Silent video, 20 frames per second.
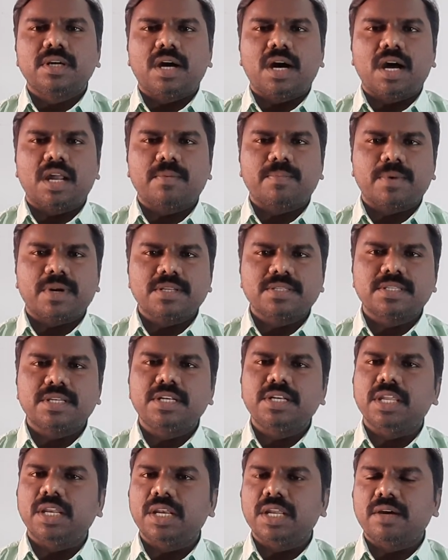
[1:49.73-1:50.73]
are
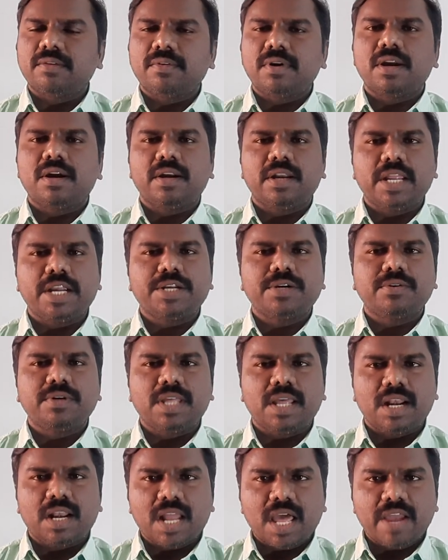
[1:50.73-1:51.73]
present in our day to
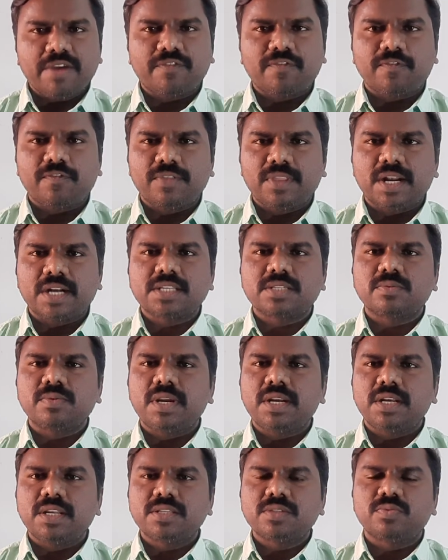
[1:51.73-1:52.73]
day life that's why
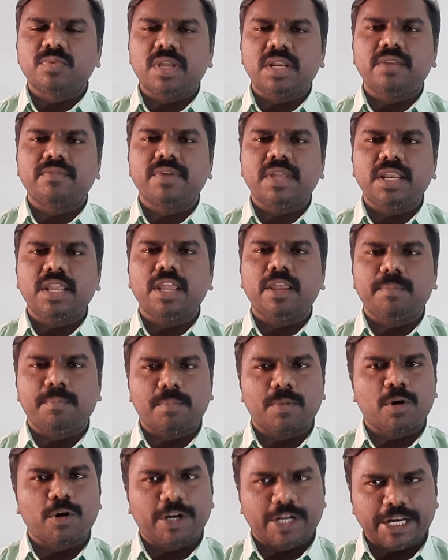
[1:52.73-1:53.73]
it is very very
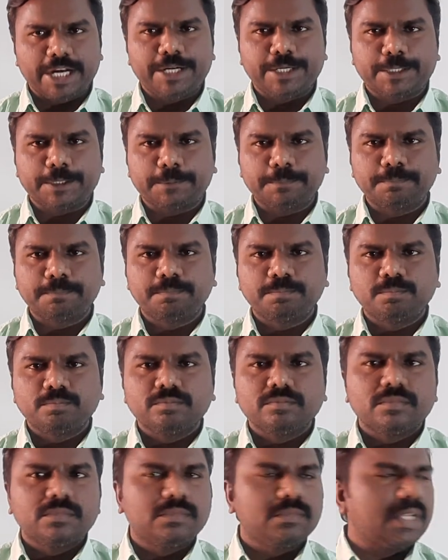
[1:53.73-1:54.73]
important.
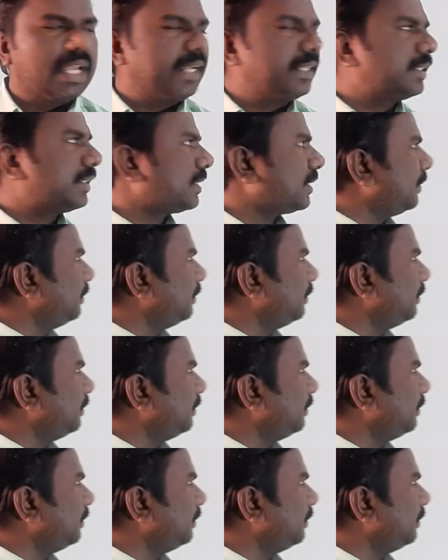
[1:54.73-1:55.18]
Next